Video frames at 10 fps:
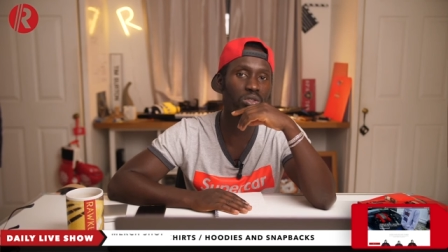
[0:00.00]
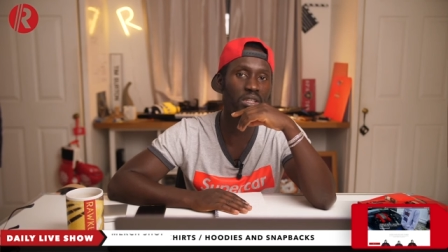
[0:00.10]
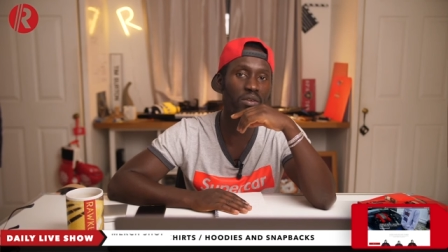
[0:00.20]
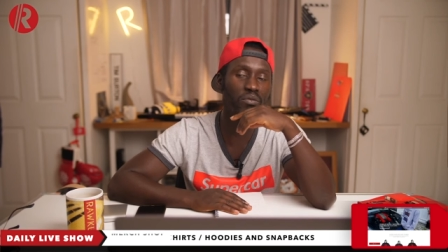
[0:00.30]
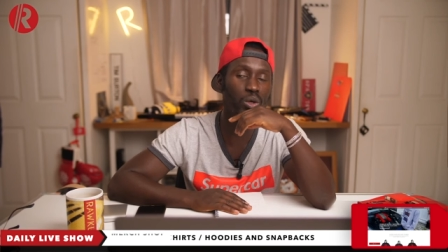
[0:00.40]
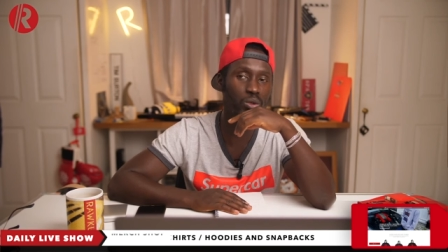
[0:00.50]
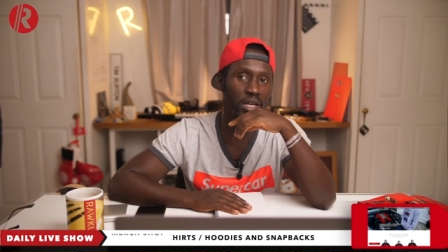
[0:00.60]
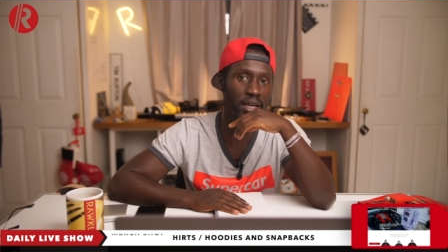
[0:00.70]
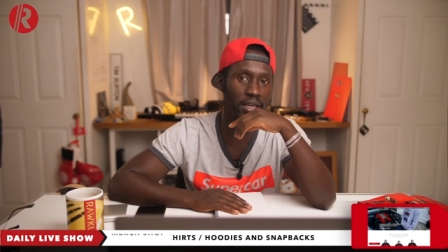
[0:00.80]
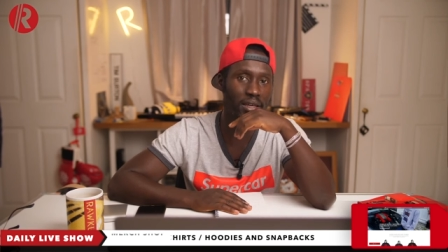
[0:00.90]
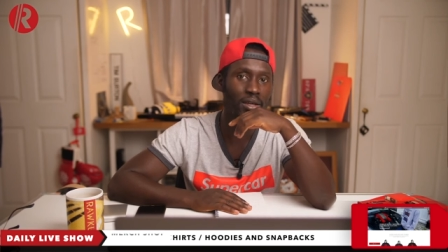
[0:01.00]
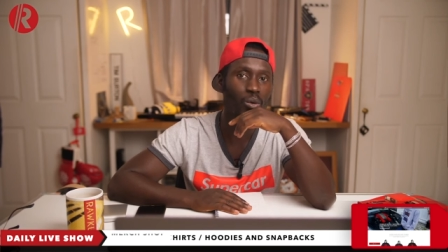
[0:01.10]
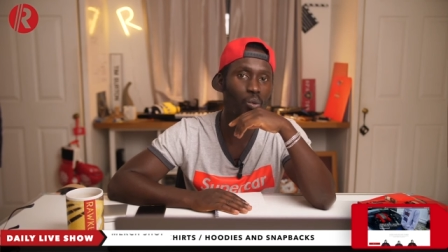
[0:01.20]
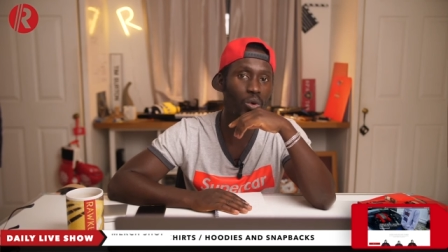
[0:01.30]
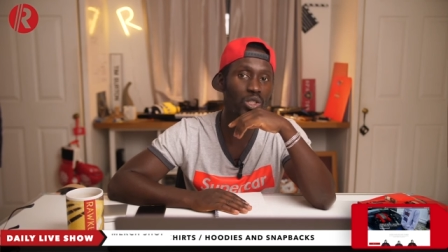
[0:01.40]
the fuel tank,
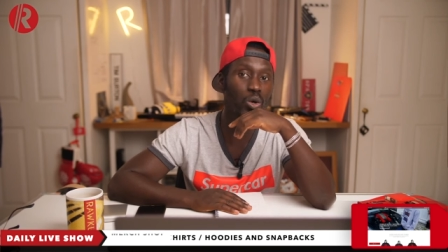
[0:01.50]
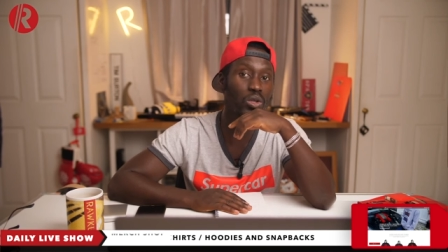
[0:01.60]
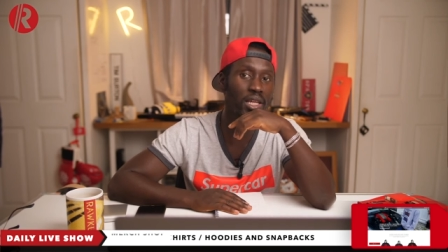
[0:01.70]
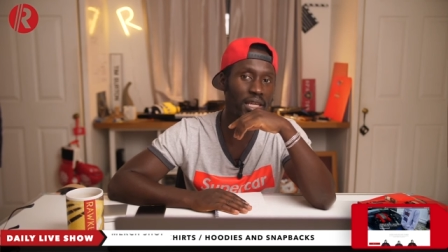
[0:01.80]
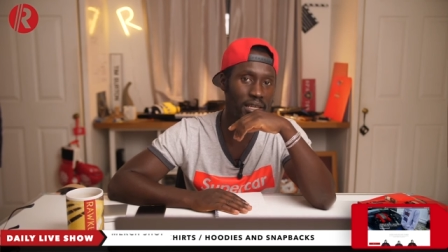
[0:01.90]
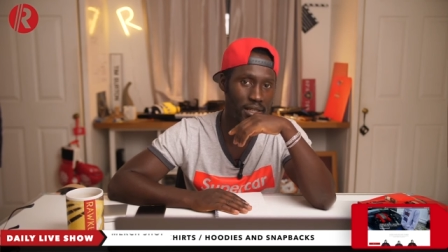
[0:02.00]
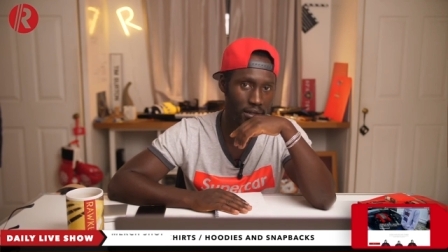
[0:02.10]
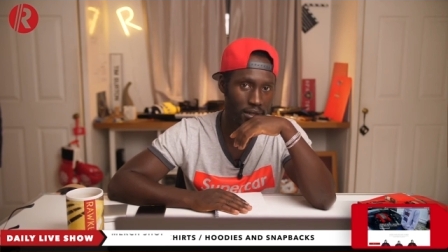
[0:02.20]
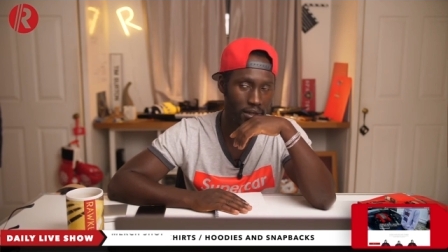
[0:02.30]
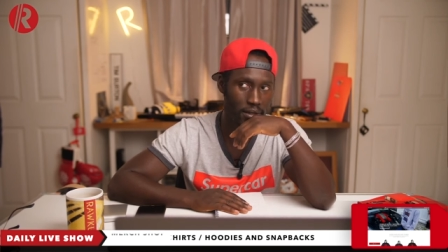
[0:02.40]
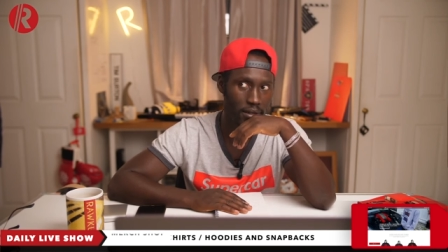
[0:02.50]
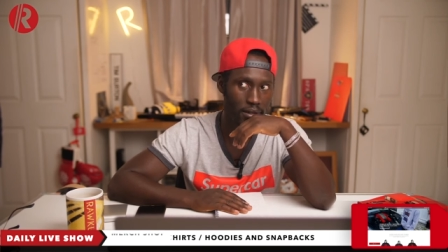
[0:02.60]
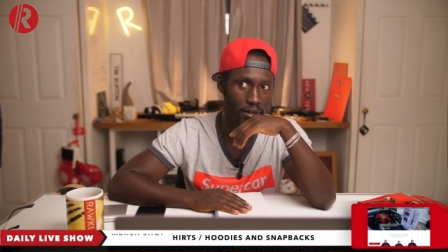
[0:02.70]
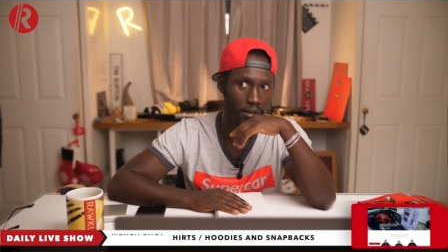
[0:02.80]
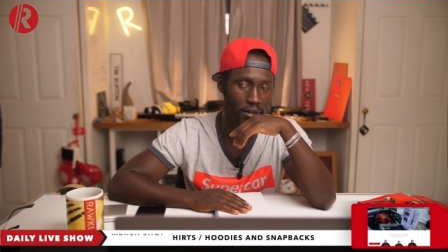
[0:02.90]
which could lead
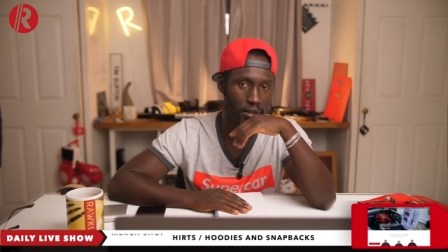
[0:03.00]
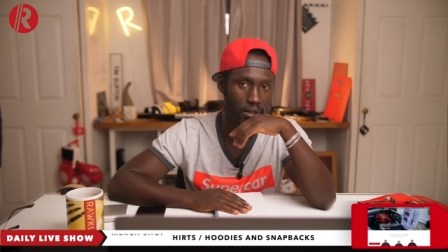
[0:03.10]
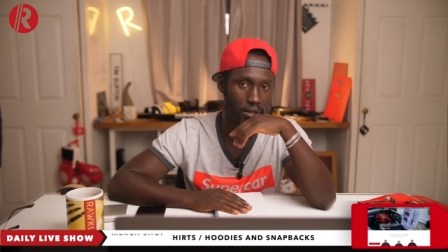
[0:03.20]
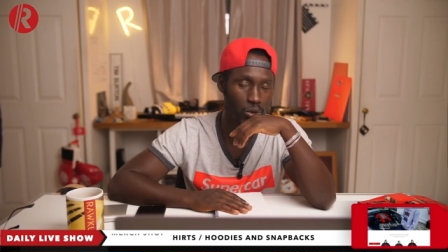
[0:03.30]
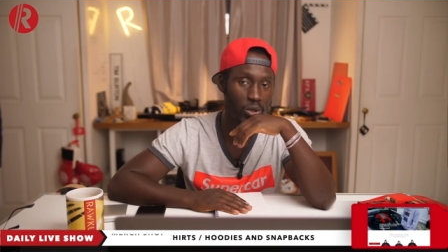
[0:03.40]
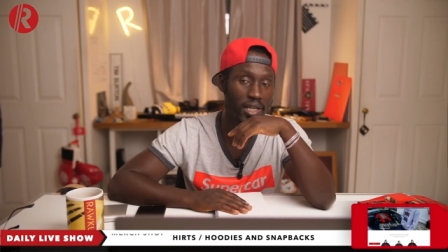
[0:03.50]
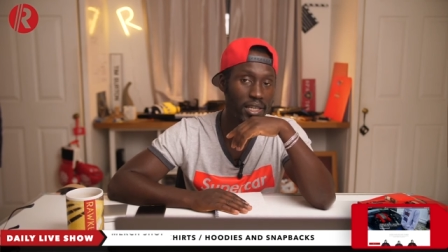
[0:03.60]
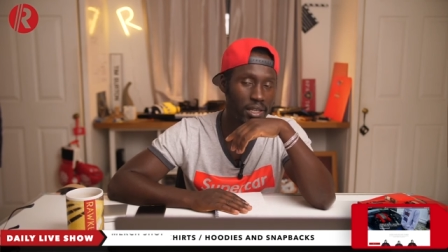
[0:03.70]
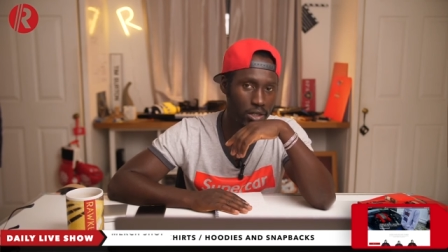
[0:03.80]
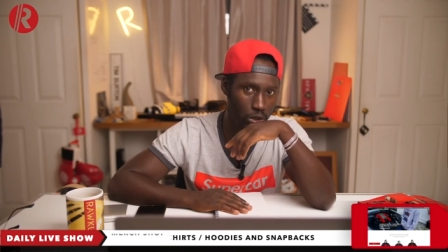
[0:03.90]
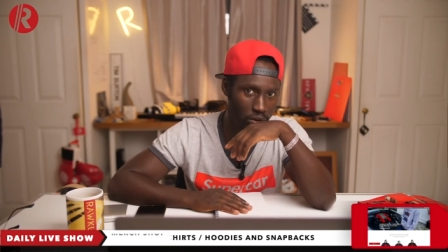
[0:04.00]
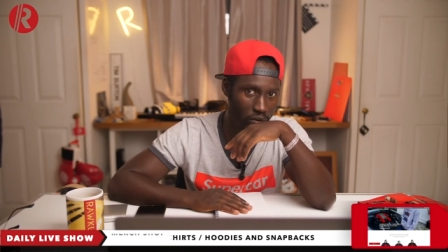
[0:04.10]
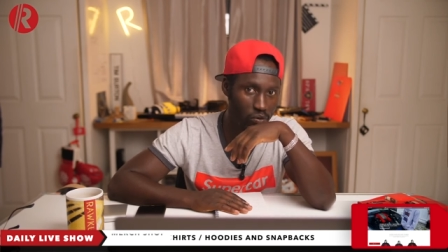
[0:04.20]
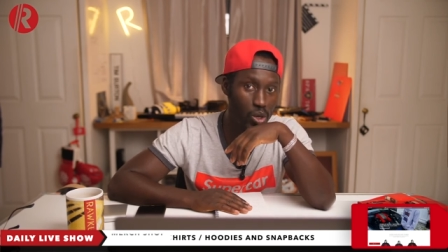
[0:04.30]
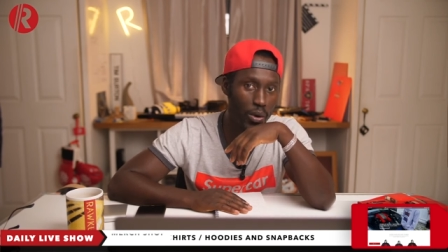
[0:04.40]
to leakage of the
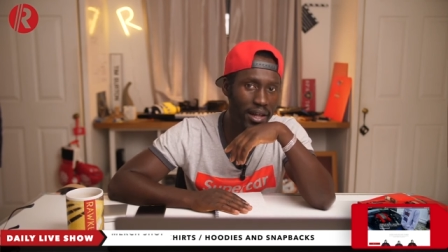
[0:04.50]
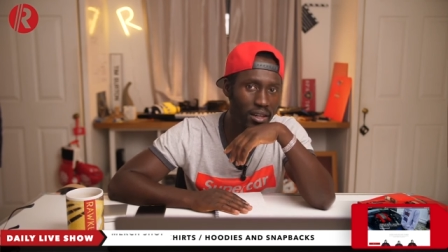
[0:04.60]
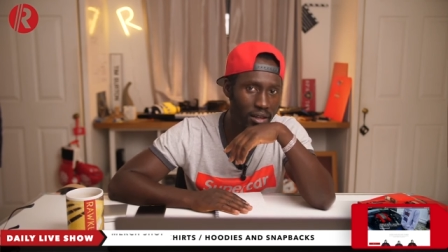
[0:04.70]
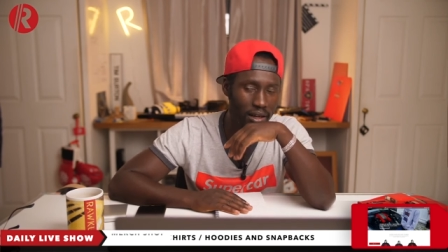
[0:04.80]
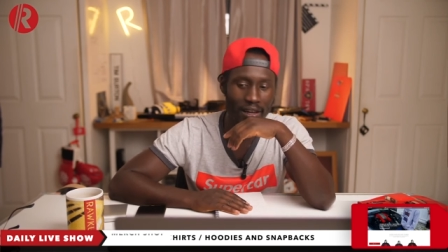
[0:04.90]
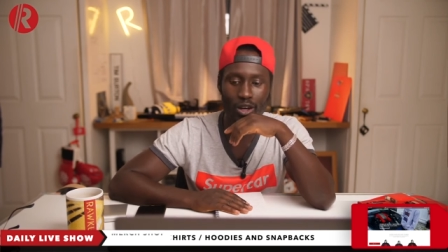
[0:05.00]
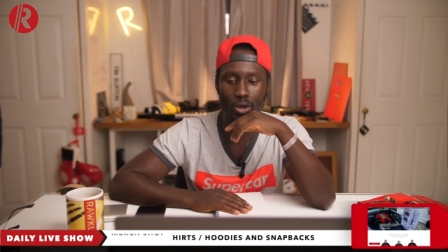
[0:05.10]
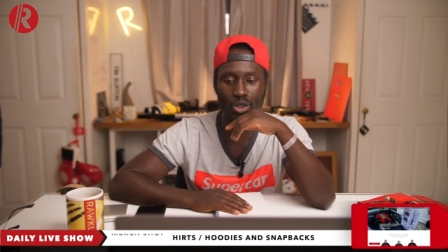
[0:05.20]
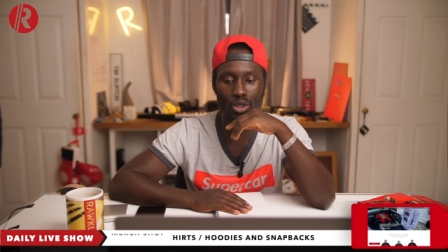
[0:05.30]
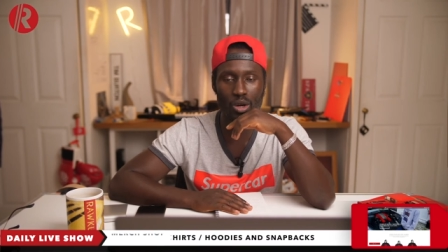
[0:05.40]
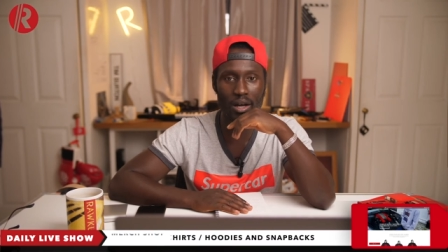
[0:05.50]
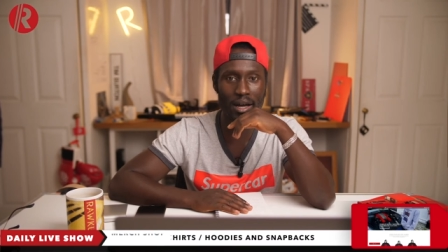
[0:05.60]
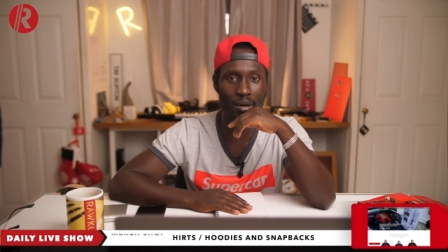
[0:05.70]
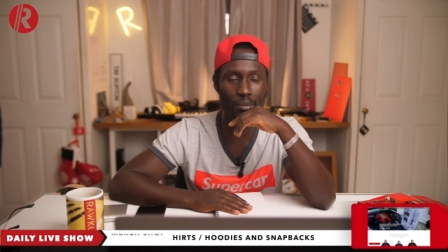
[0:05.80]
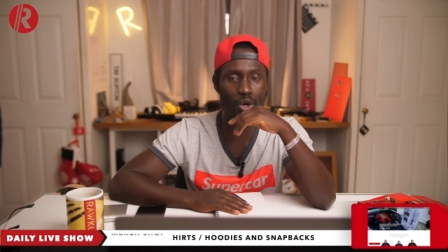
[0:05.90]
fuel and also
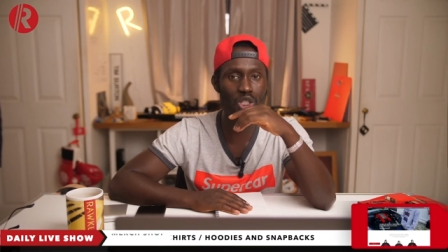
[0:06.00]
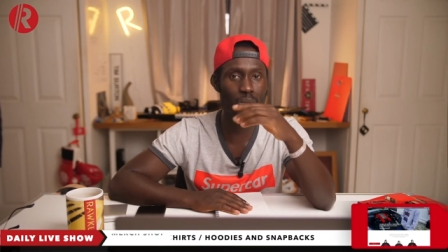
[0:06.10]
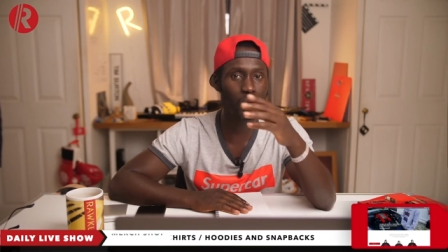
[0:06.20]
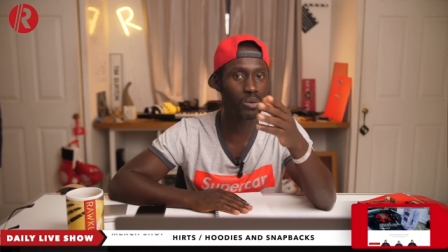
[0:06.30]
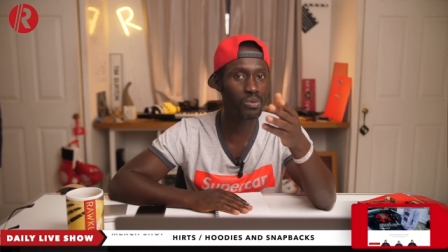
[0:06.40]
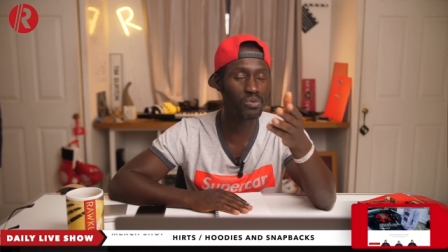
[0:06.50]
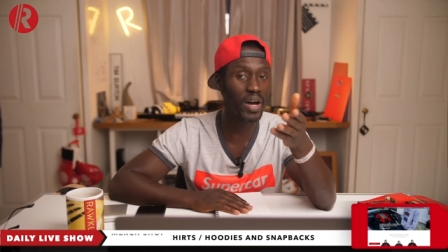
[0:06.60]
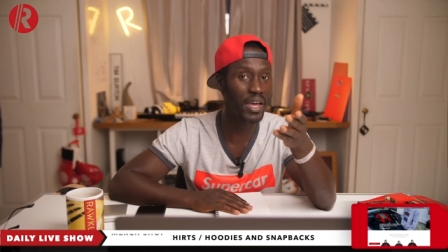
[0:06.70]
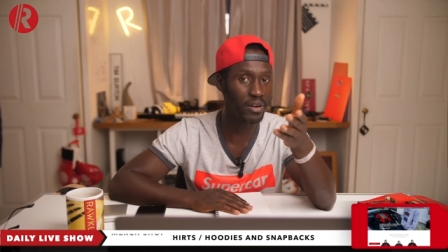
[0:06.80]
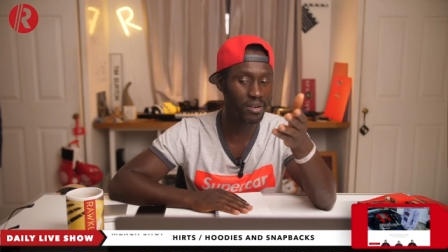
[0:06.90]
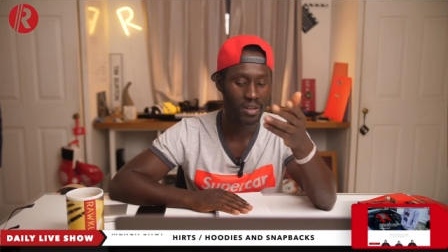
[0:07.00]
uh, possible fire.